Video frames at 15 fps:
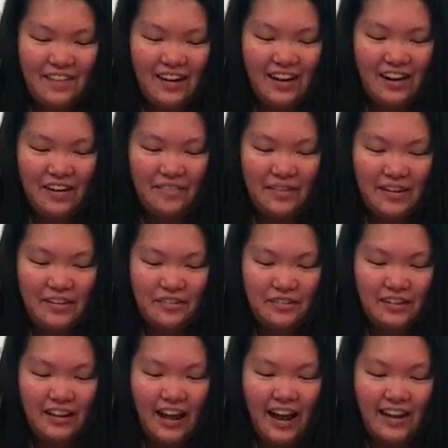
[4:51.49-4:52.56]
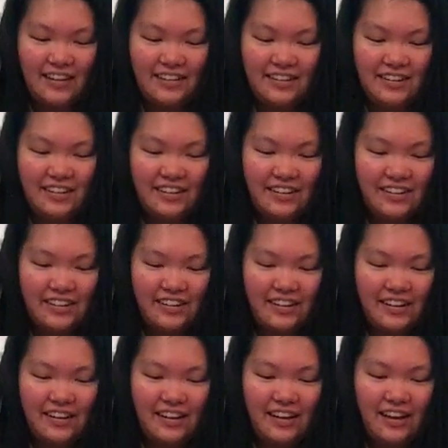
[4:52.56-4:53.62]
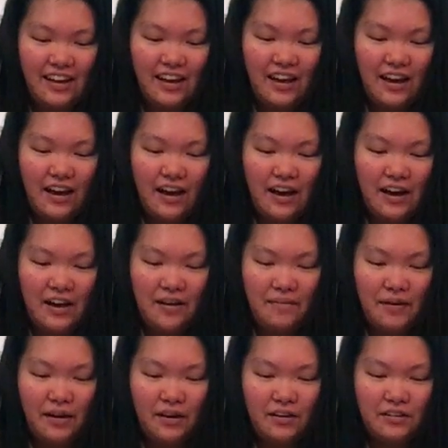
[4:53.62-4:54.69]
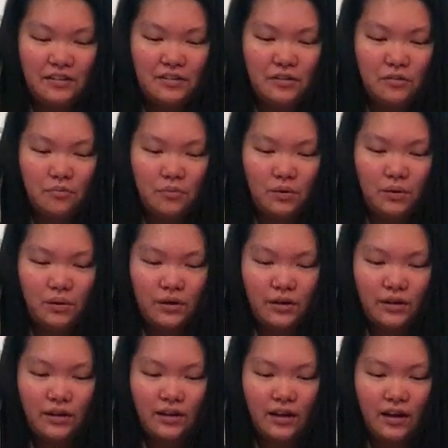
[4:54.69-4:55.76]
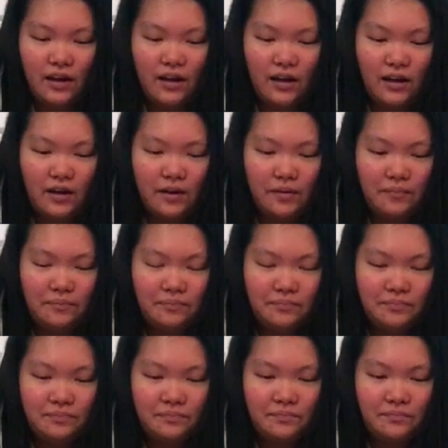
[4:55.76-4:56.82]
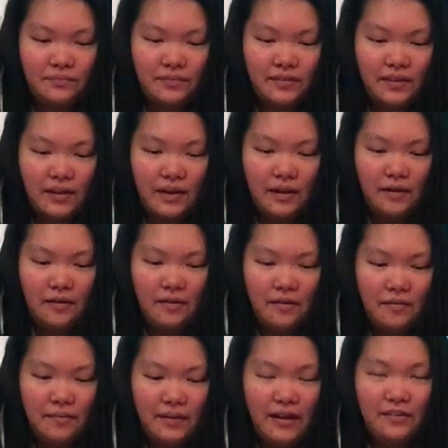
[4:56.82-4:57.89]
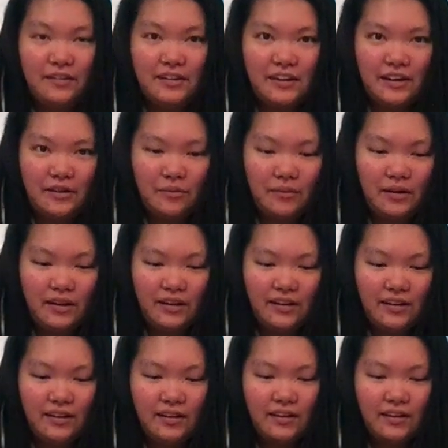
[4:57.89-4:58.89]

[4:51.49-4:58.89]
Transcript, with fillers: And it was last year. I'll also do more. But that was a good one.